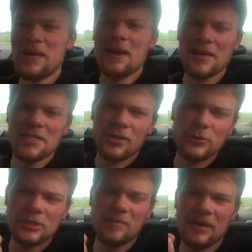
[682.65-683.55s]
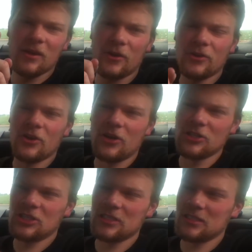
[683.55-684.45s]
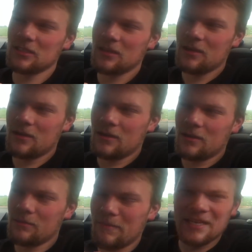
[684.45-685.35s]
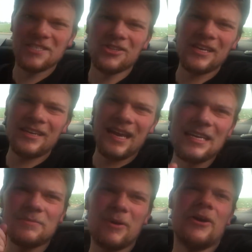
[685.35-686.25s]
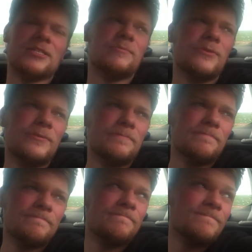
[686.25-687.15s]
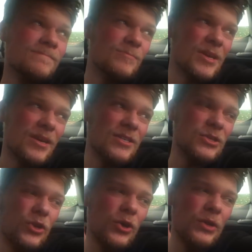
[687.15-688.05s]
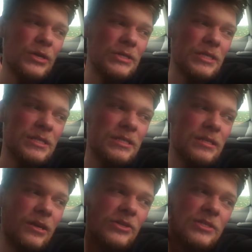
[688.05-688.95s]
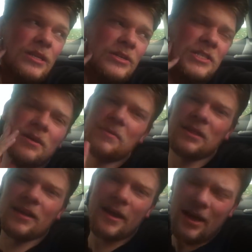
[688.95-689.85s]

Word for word: being as close to being unconscious mentally as possible because you know there's this there's there's something that